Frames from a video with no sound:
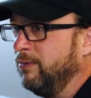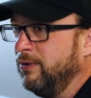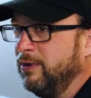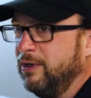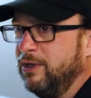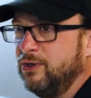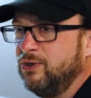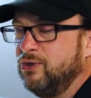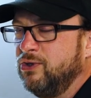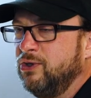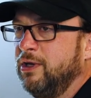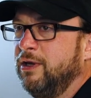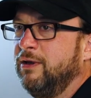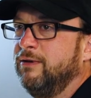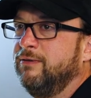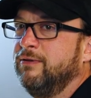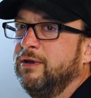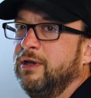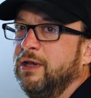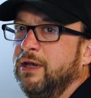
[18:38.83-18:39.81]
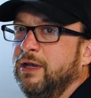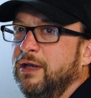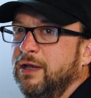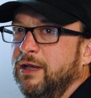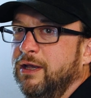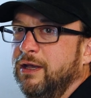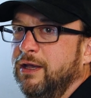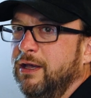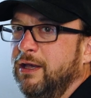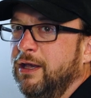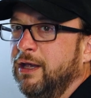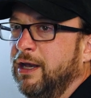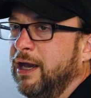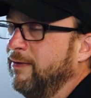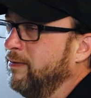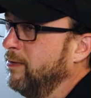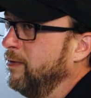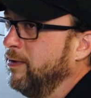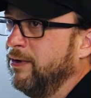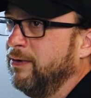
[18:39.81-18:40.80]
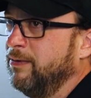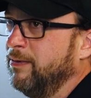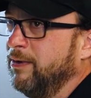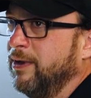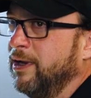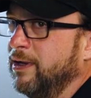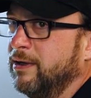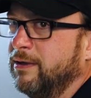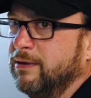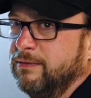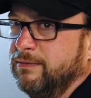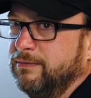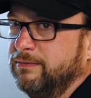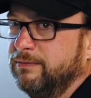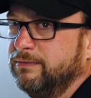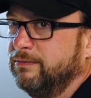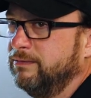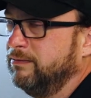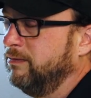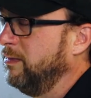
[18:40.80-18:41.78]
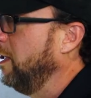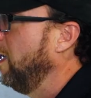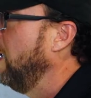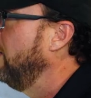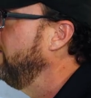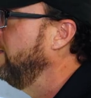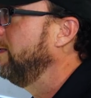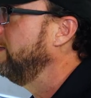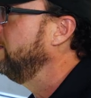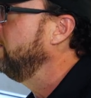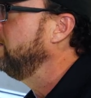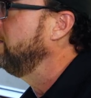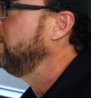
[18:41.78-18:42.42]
police chief, and every one of them were like, we love it.